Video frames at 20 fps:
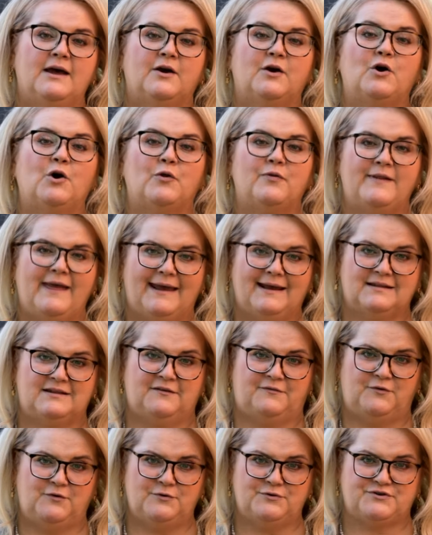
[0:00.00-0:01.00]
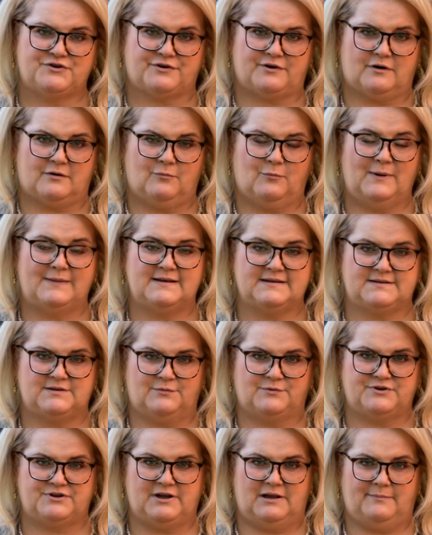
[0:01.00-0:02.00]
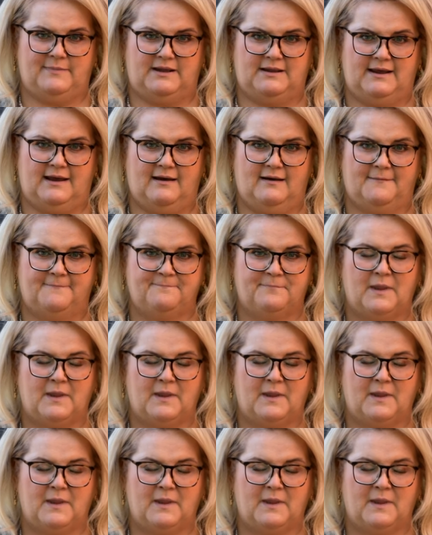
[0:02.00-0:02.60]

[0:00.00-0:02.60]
connect the future with the social media.